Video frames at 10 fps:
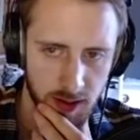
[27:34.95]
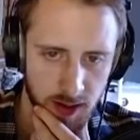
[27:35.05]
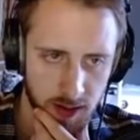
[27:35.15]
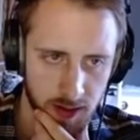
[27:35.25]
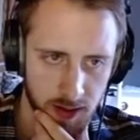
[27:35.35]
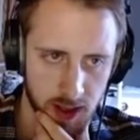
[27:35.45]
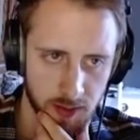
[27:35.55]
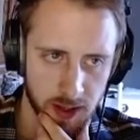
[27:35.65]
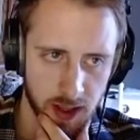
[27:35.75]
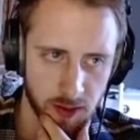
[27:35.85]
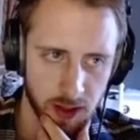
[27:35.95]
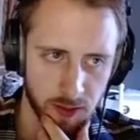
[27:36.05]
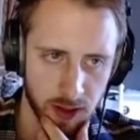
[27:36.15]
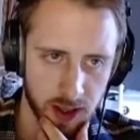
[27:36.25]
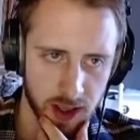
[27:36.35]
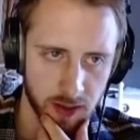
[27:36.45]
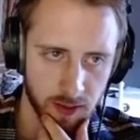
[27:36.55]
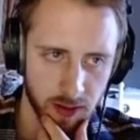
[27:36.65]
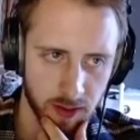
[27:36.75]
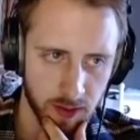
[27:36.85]
This is typically what you would see
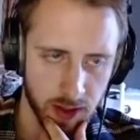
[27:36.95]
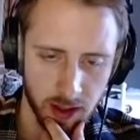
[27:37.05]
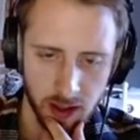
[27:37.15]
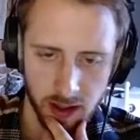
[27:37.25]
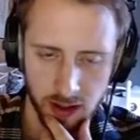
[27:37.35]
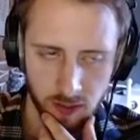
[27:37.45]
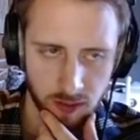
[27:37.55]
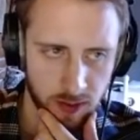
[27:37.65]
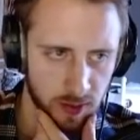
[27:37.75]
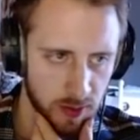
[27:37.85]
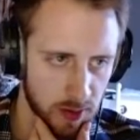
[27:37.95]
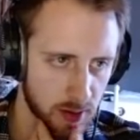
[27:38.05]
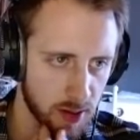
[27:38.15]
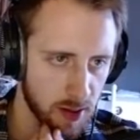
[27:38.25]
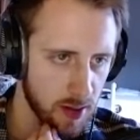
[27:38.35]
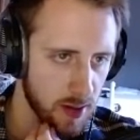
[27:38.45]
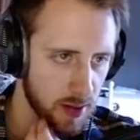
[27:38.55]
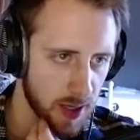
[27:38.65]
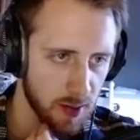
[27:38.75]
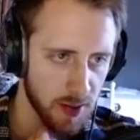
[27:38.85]
with a double bubble.
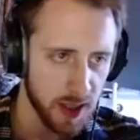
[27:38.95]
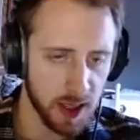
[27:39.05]
Now Ding